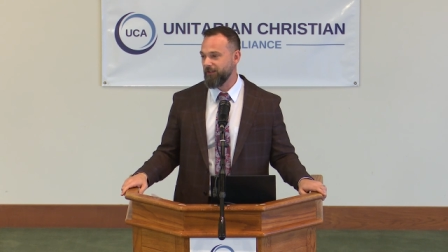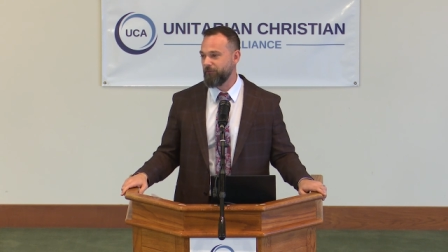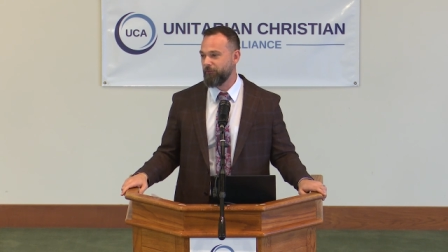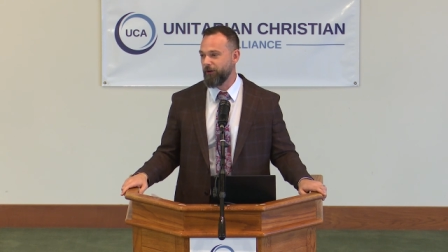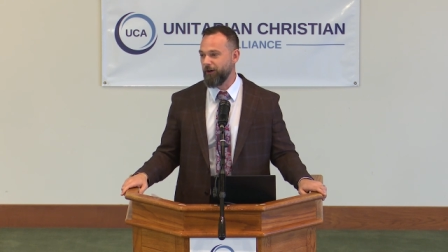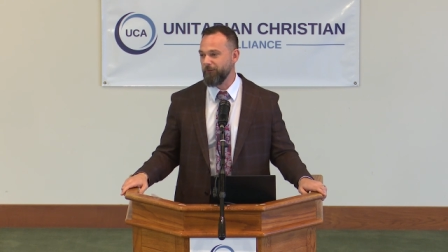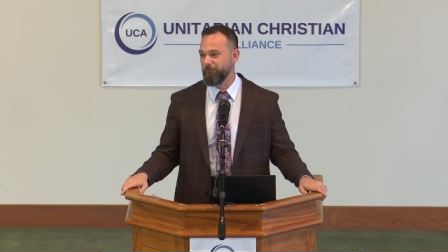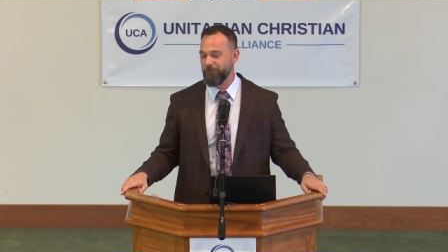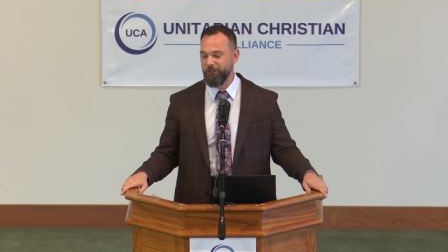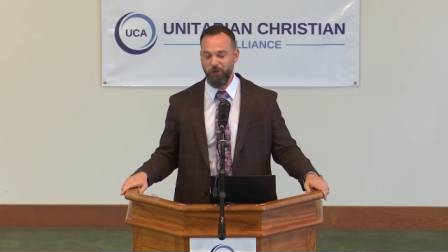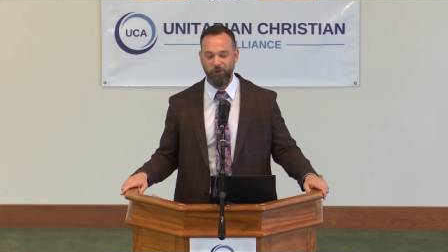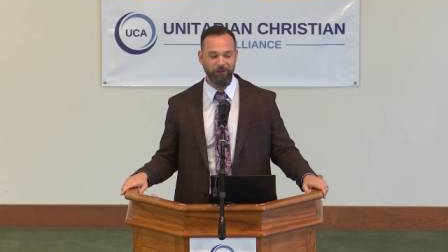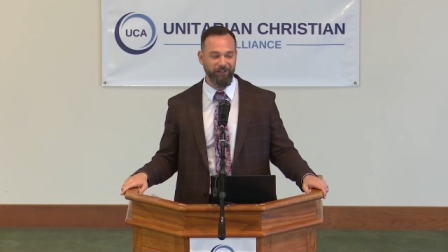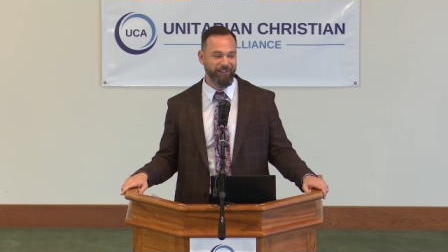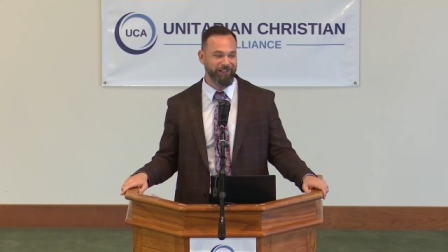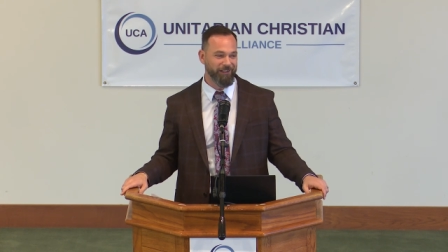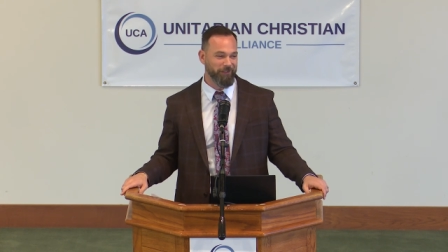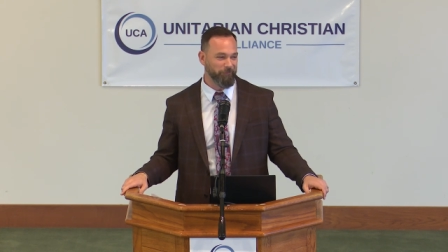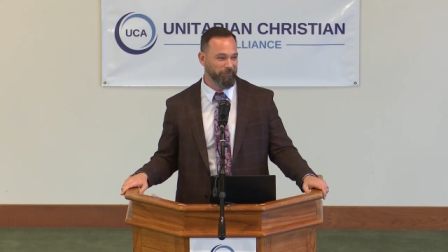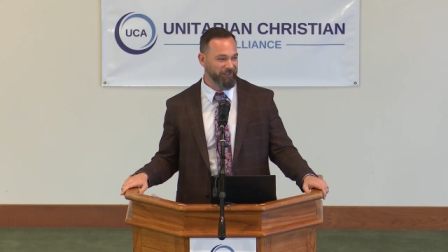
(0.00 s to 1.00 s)
from
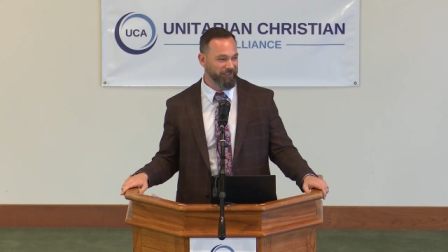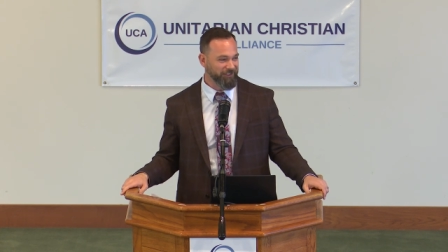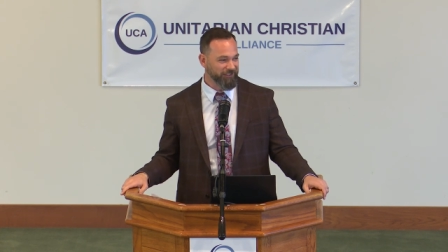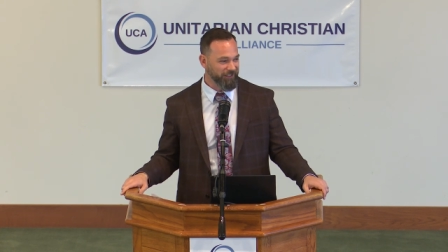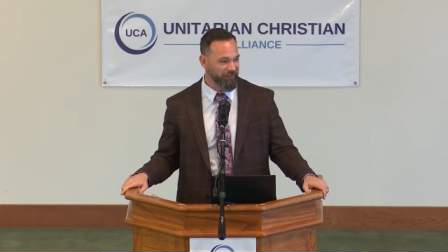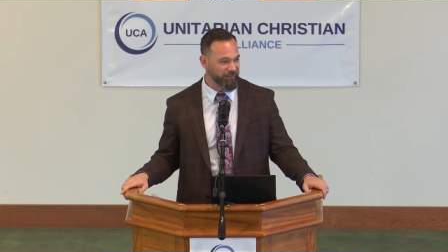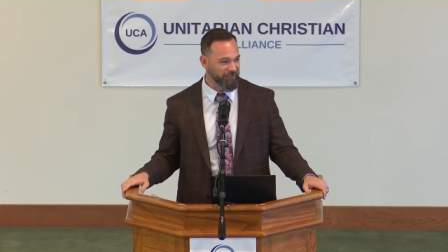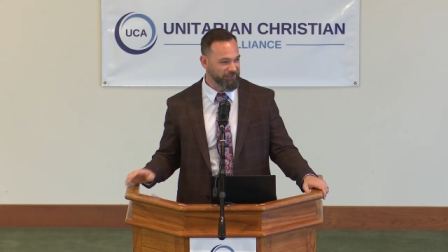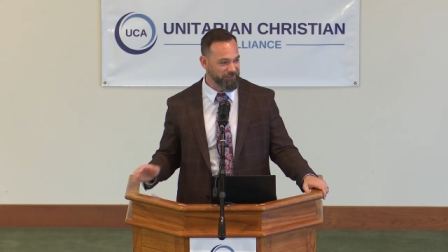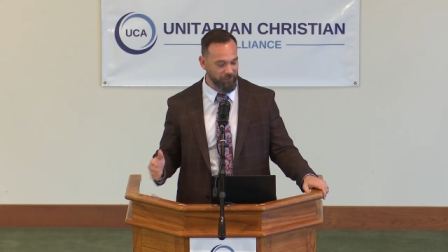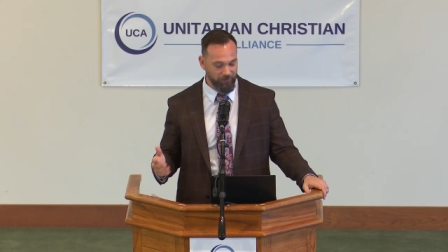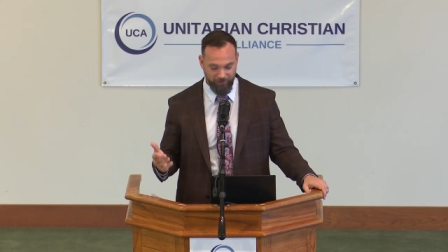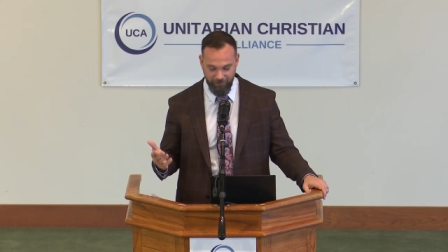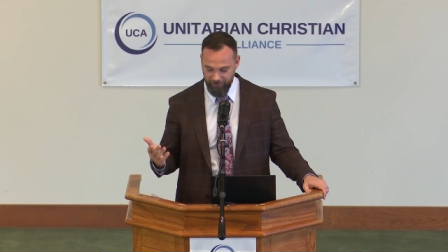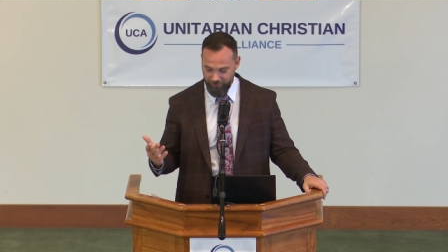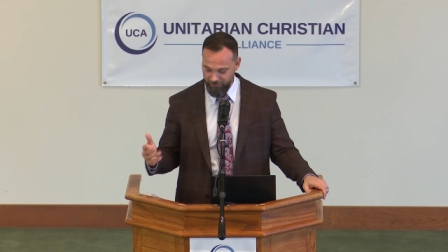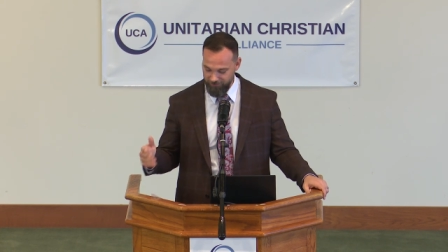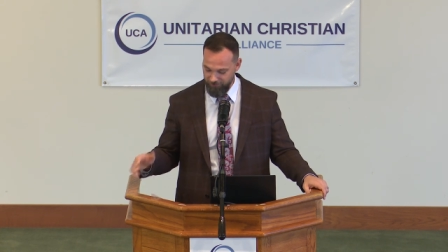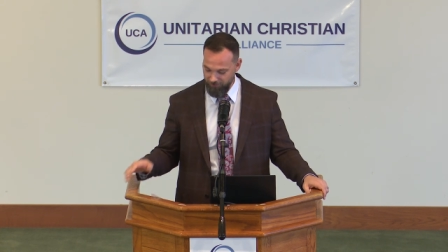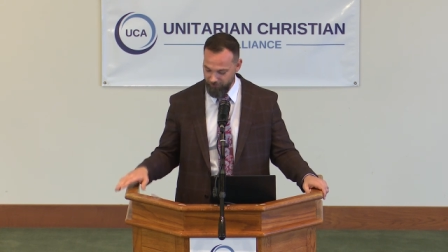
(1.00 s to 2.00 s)
joining the military, so they
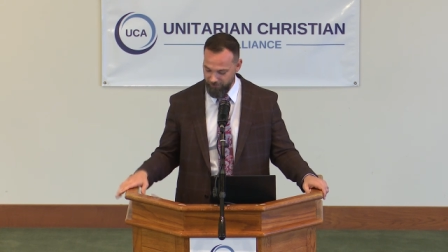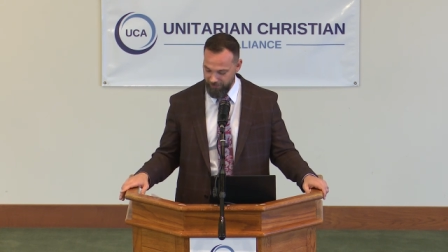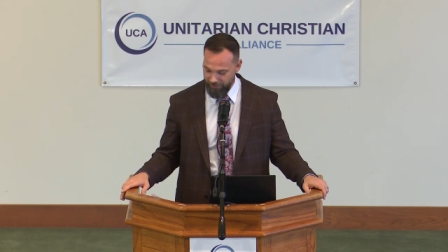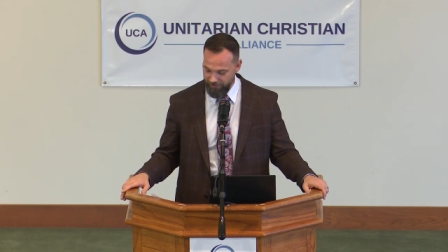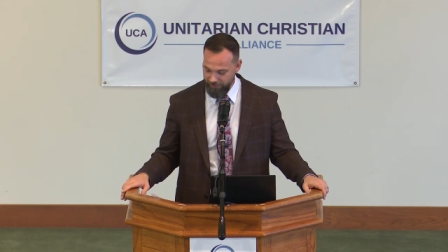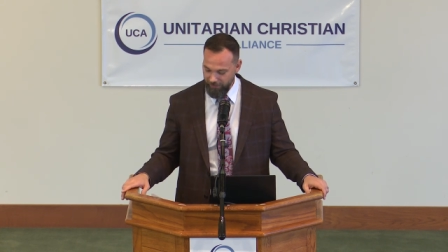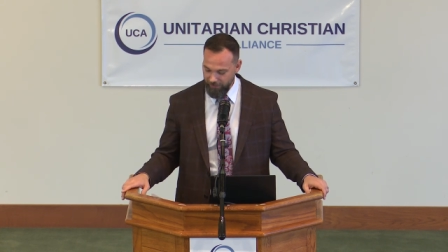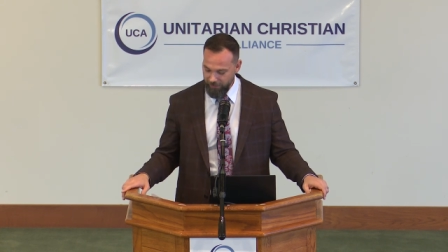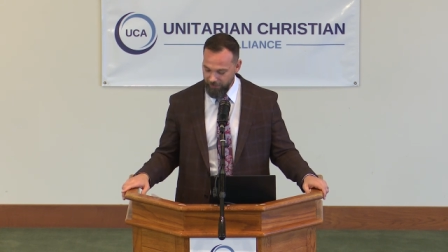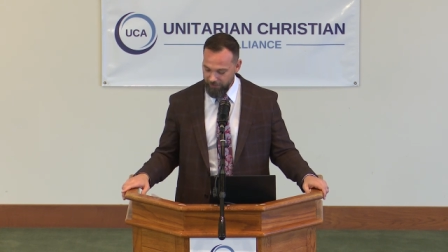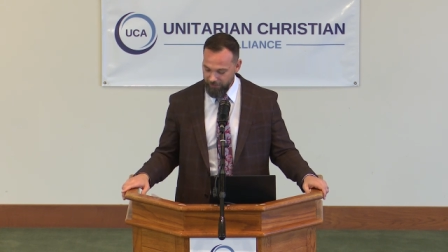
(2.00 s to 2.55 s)
didn't do that.